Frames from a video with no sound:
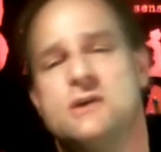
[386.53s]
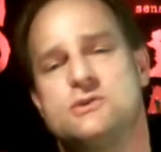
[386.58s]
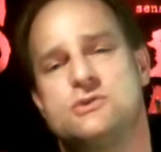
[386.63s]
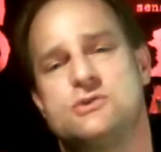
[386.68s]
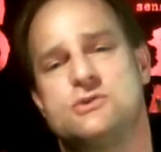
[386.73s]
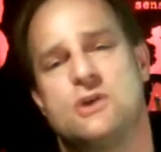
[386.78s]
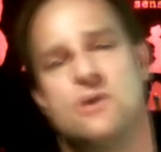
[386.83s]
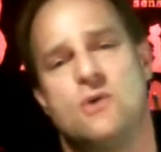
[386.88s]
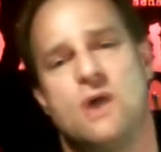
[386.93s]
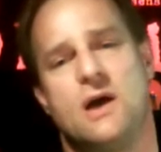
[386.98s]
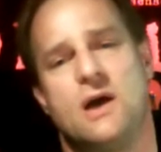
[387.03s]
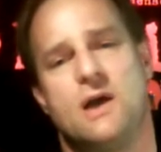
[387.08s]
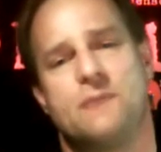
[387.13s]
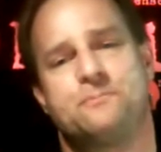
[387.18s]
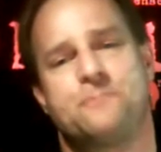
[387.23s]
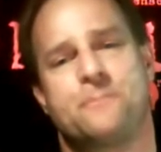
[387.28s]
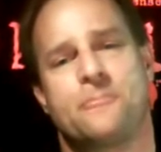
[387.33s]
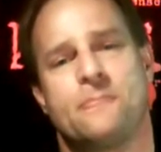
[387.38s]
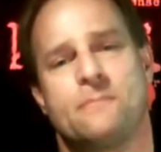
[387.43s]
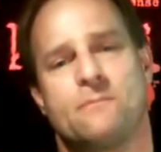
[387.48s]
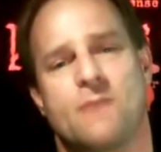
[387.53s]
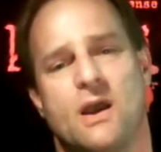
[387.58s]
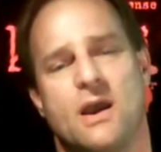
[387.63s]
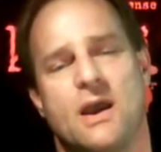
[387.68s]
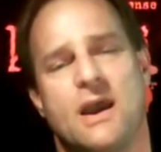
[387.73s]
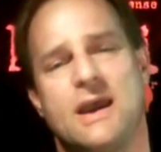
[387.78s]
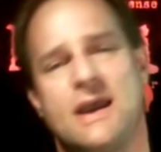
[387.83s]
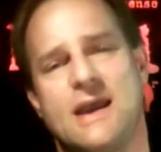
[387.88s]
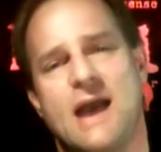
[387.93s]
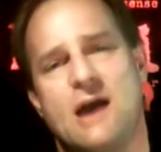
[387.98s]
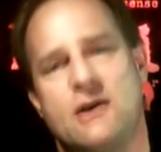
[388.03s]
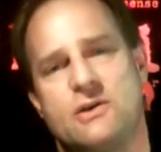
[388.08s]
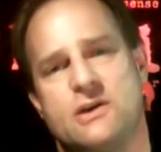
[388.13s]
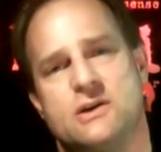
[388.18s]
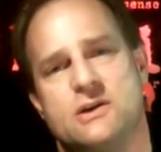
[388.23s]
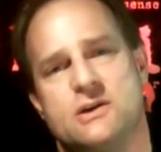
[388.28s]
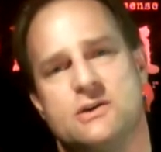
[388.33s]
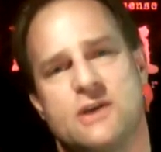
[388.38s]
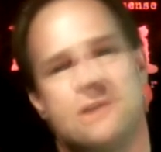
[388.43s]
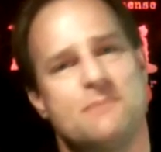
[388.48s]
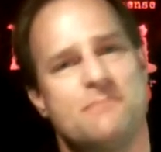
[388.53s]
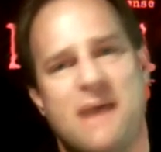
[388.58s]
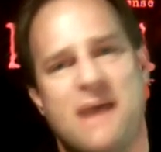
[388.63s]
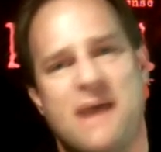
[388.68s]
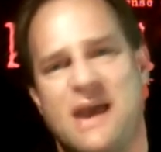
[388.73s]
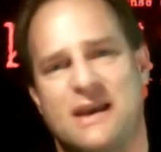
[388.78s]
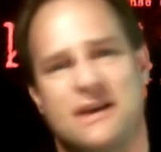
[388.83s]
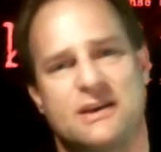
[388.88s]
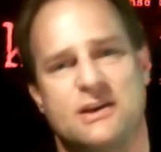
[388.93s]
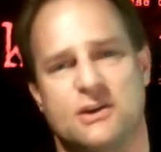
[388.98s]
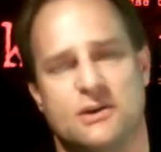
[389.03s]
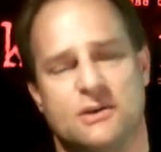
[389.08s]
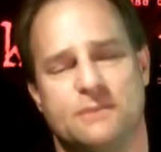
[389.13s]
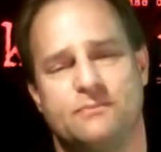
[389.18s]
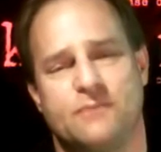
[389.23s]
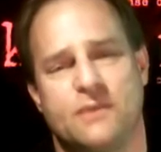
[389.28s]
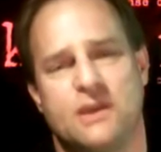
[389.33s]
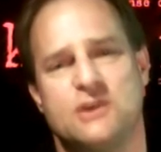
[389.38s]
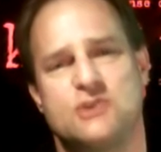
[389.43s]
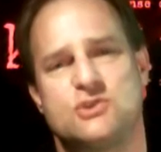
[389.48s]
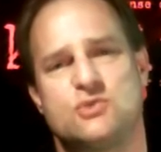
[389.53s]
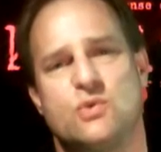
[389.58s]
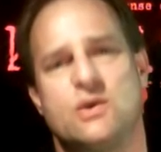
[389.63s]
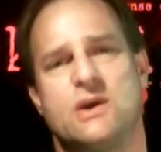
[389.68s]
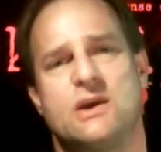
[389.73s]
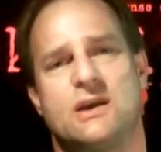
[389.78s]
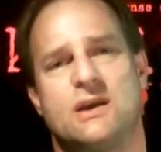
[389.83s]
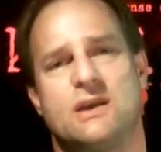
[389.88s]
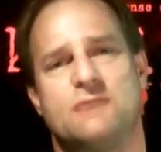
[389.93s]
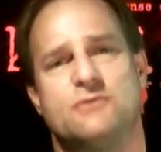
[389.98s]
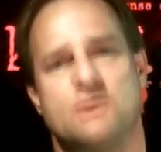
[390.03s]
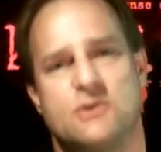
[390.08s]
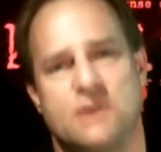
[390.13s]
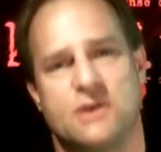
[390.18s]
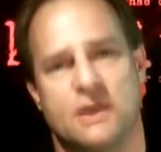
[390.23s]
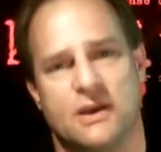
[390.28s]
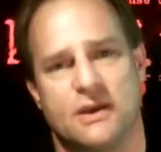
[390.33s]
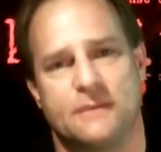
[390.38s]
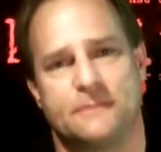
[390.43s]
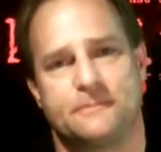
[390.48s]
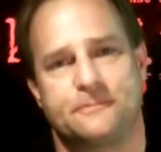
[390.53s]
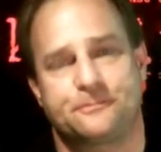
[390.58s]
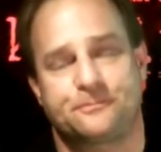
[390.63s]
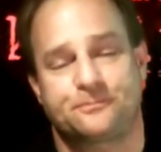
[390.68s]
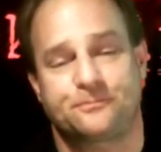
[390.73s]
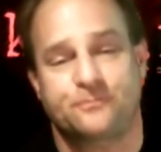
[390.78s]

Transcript: So uh, uh, hang out here, get back here each week if you can.